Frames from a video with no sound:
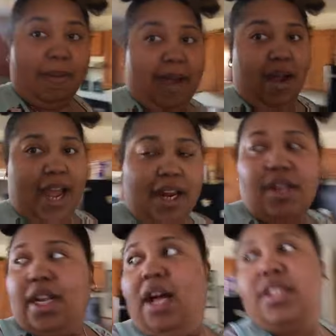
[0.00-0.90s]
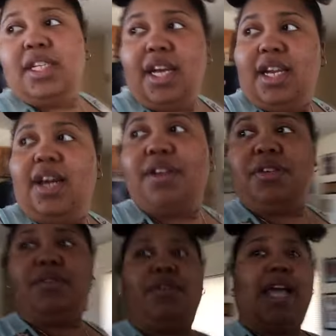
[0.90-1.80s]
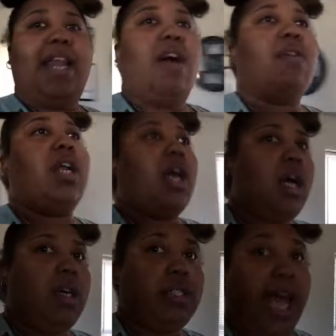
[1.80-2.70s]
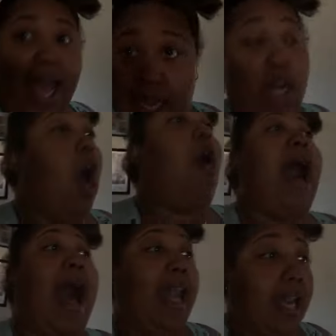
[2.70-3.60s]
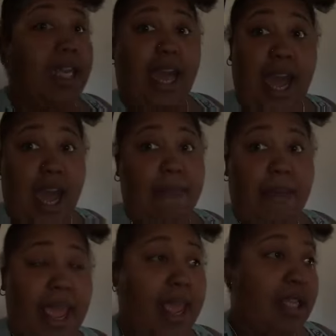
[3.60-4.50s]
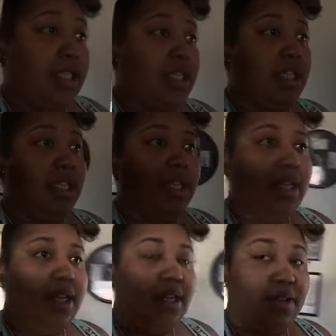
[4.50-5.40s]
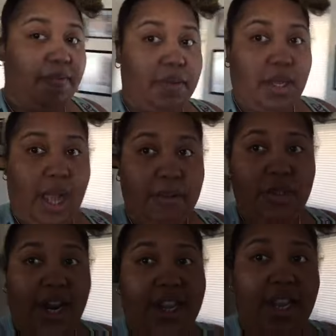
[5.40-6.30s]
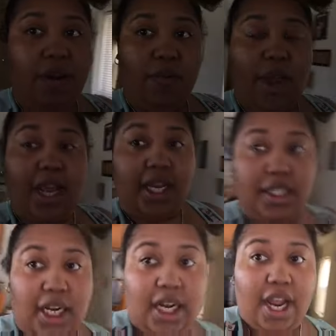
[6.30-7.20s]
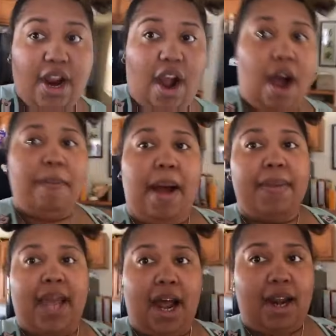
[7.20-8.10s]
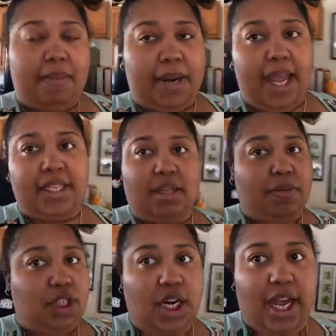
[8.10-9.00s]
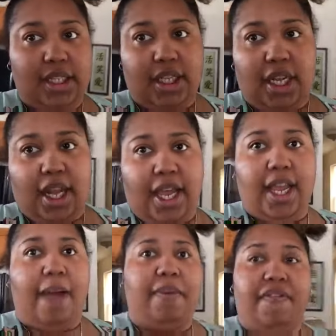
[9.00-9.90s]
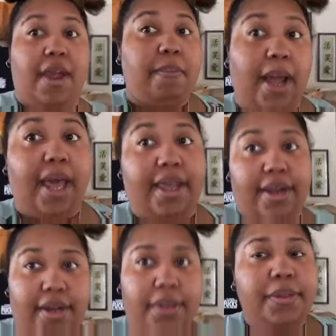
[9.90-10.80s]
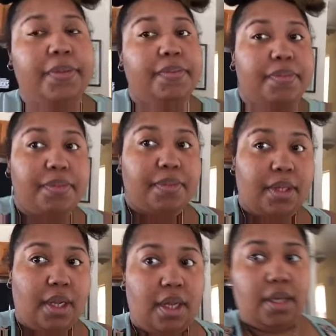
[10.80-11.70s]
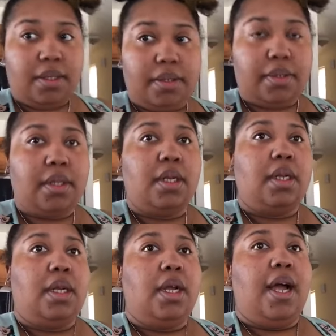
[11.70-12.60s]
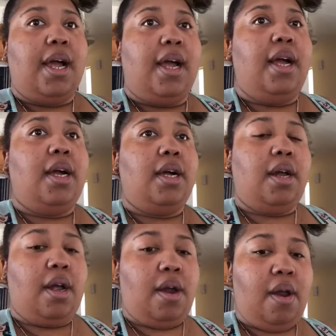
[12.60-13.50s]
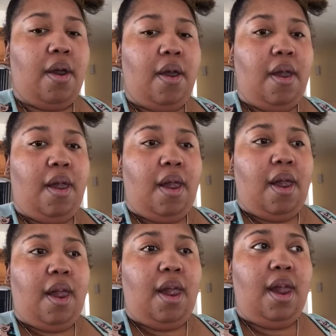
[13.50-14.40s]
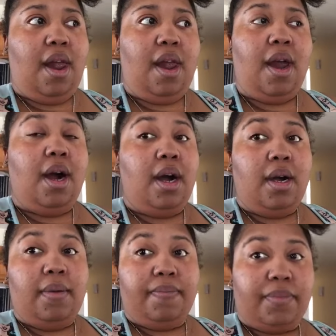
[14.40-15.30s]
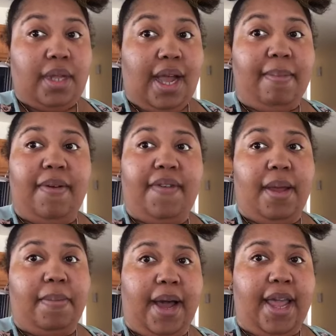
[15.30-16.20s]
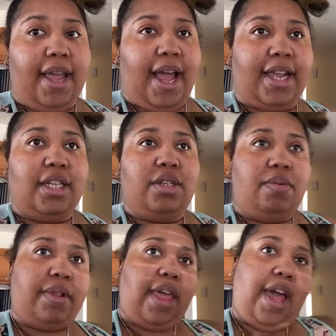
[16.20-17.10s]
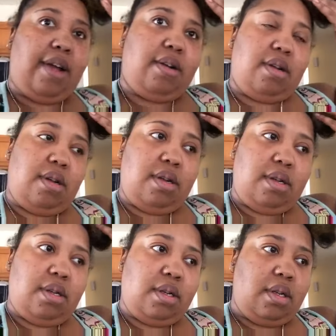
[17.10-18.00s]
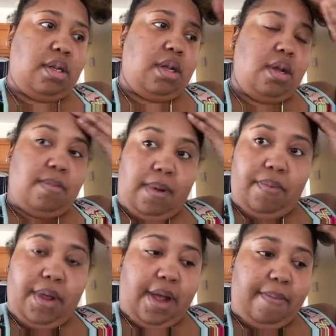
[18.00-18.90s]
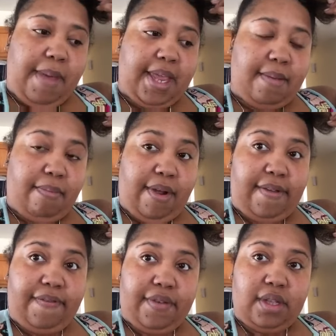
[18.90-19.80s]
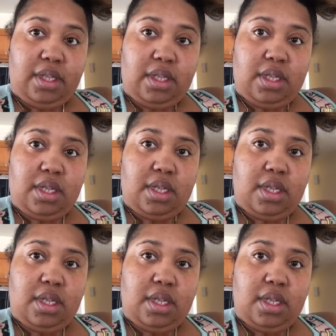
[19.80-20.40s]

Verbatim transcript: on, I don't have no clothes and nothing on. You do got on clothes. I know I look a hot mess. Yes, you definitely do. I'm trying to get away because the glare. All, mommy got all the blinds open. She likes sunlight. I'm a yeah, vampire. I Yeah, I I told you though, you know all the I'm a vampire. I can do without. But we are making breakfast.